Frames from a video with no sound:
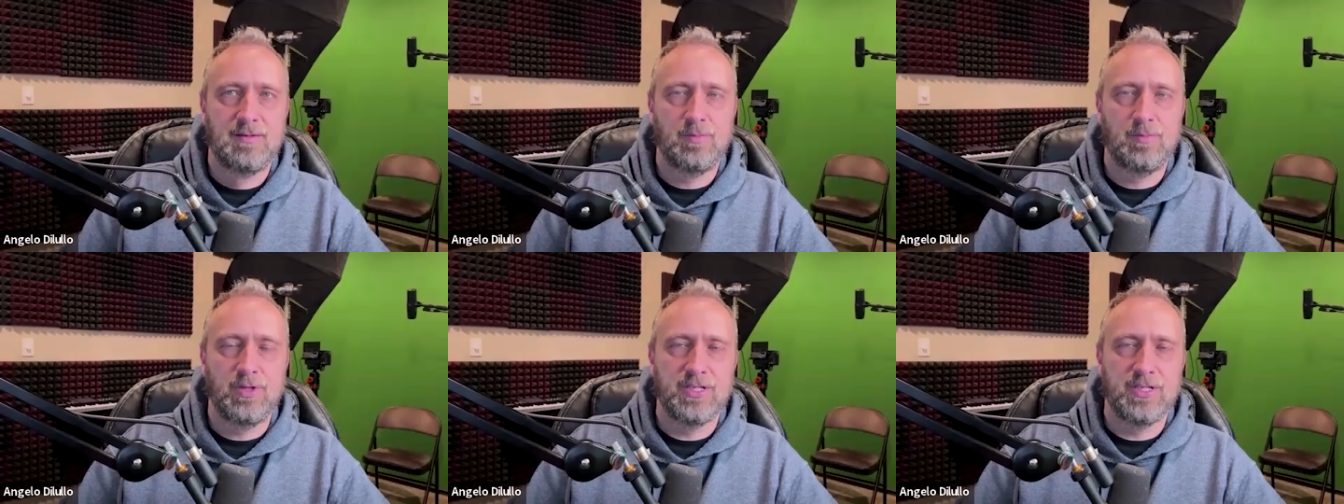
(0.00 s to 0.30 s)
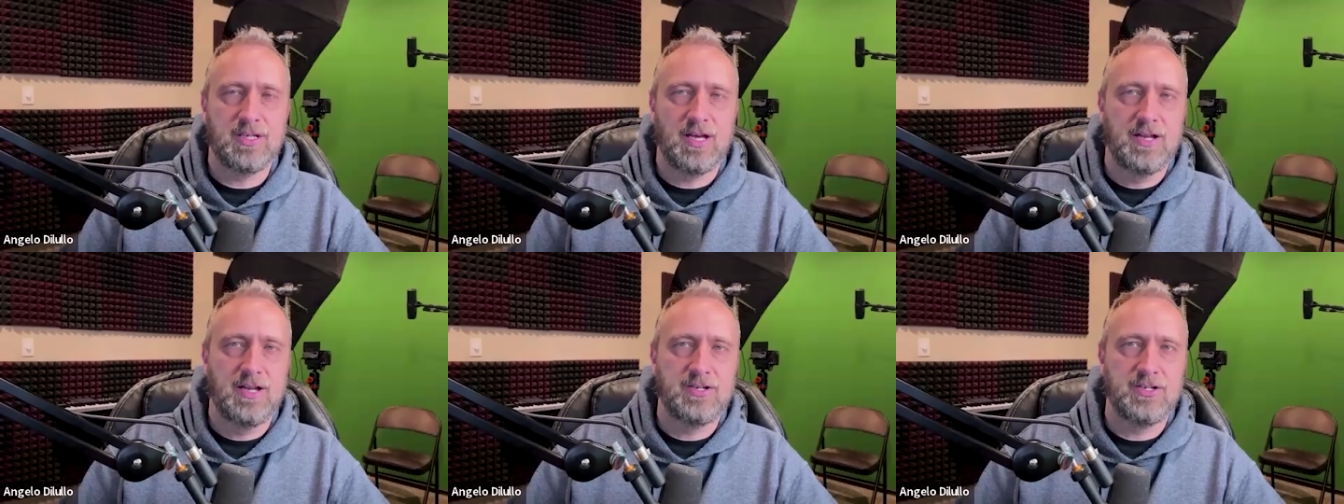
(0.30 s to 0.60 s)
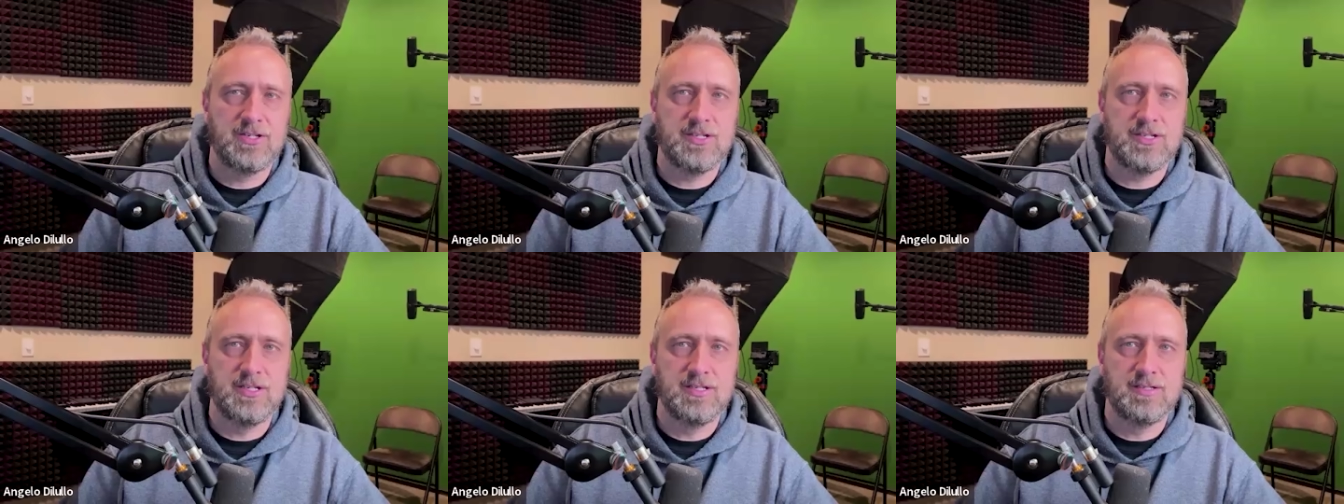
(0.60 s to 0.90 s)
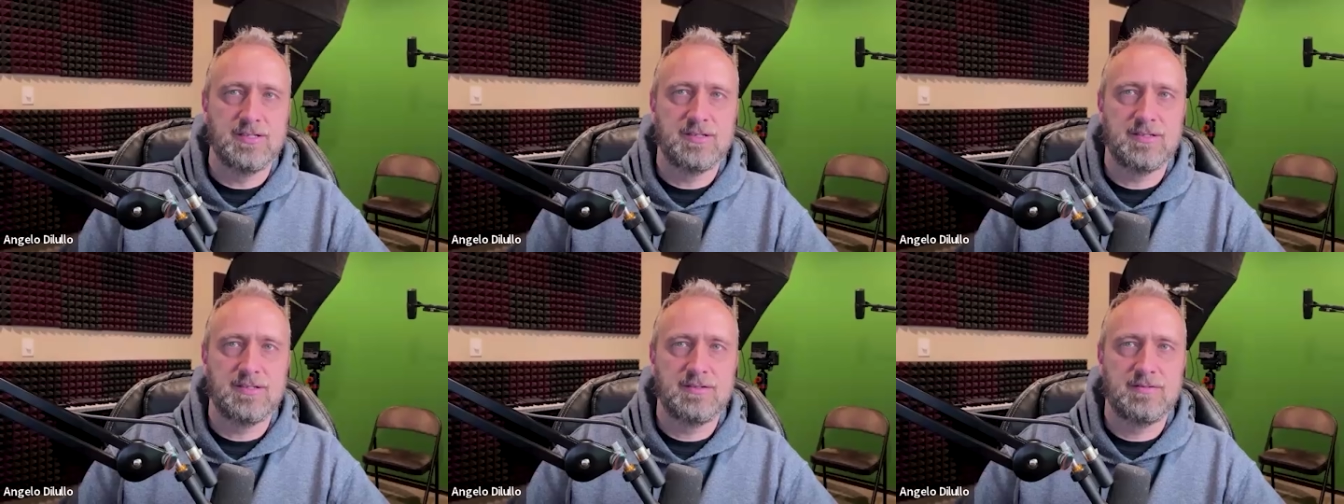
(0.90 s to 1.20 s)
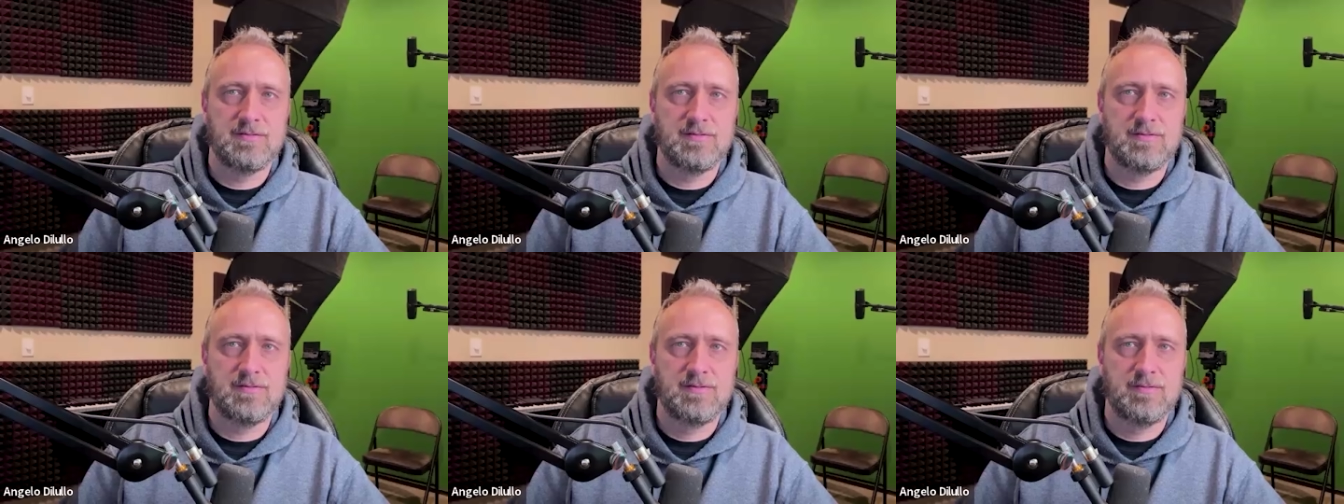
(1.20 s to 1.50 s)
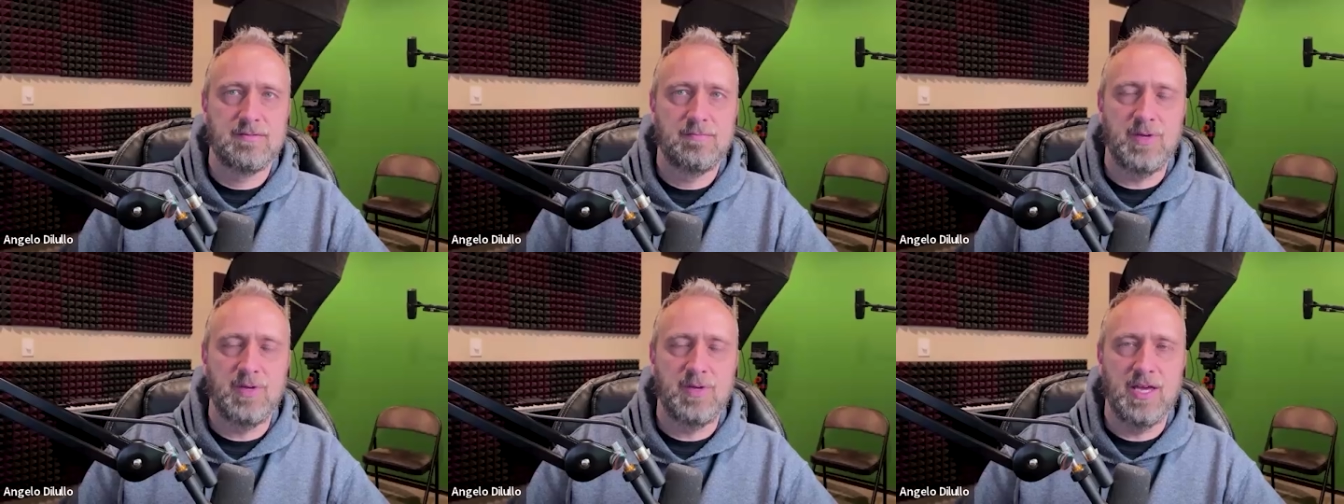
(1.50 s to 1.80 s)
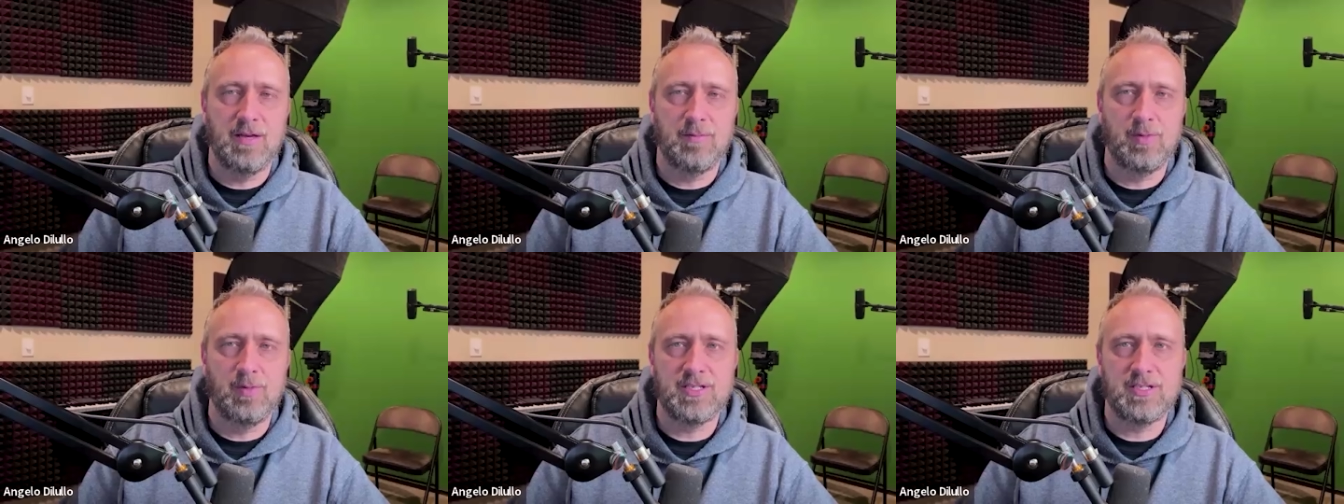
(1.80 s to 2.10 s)
bliss consciousness,
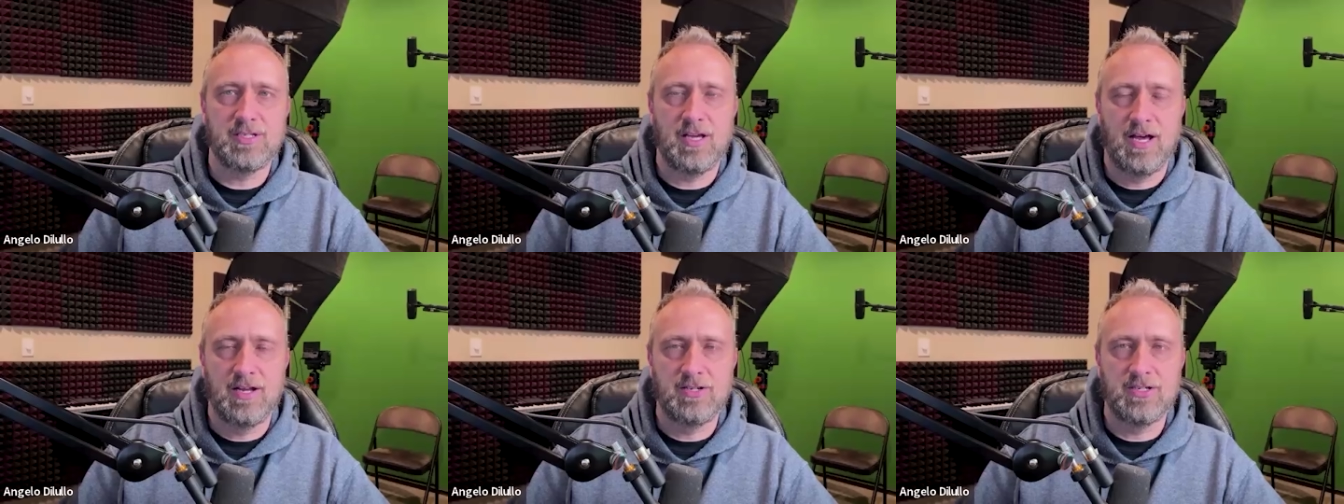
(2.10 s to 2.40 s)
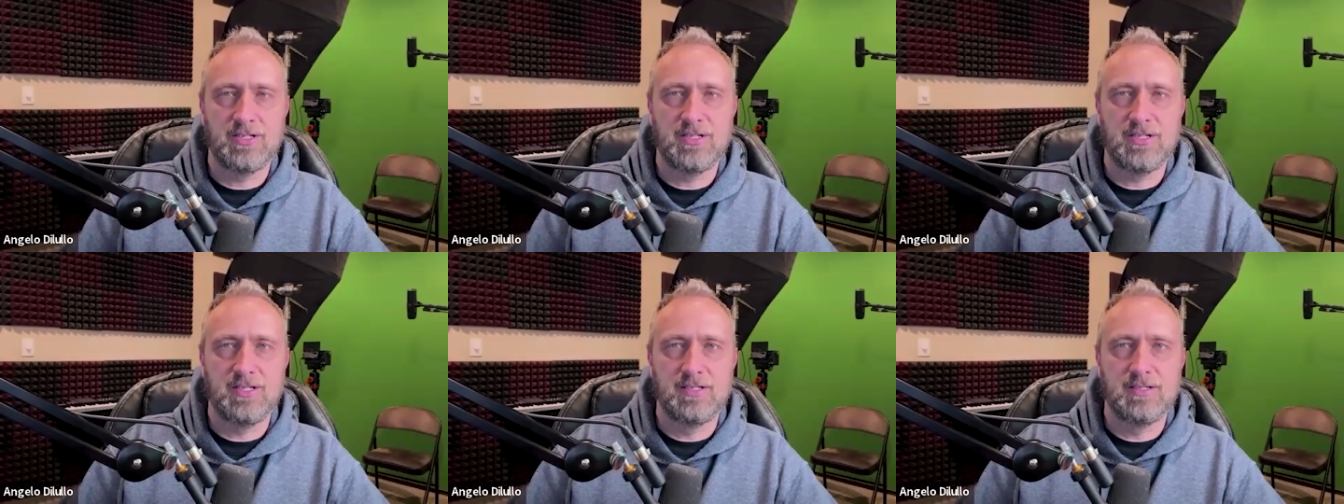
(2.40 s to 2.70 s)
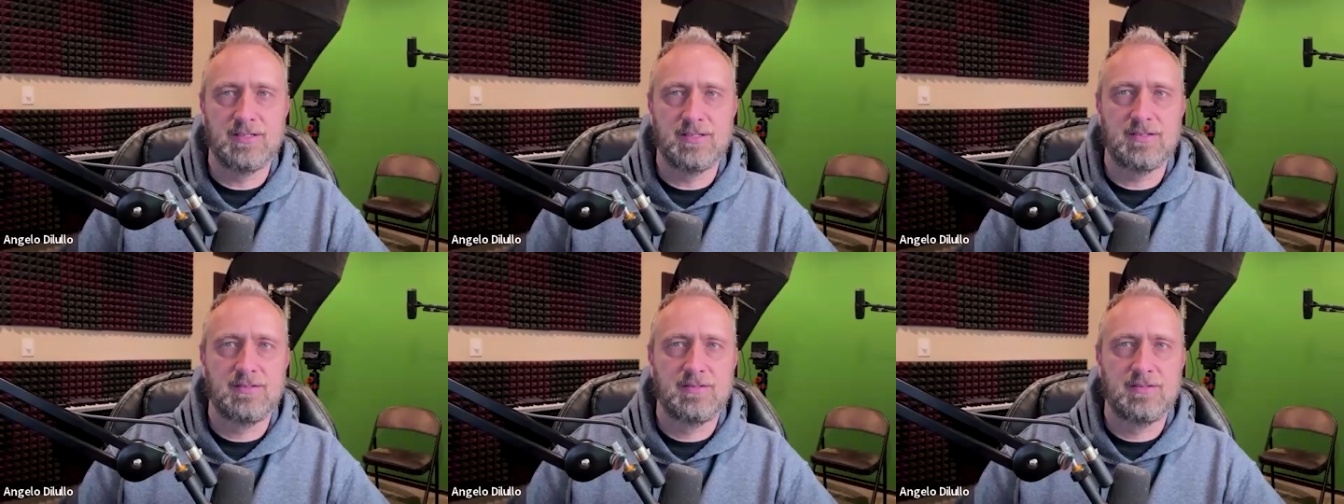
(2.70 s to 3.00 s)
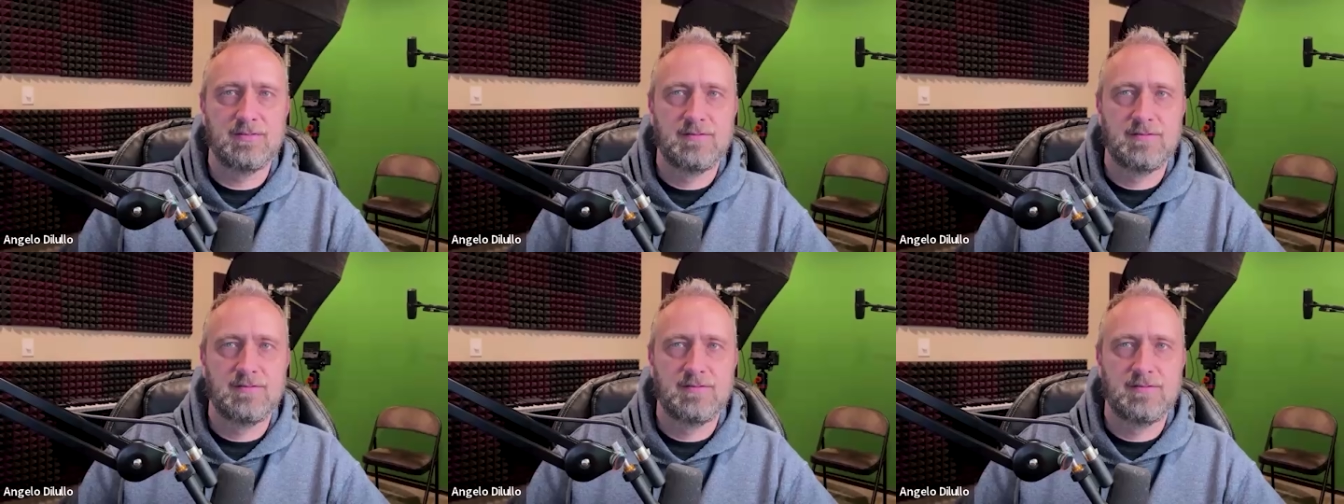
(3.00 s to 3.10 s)
being bliss consciousness.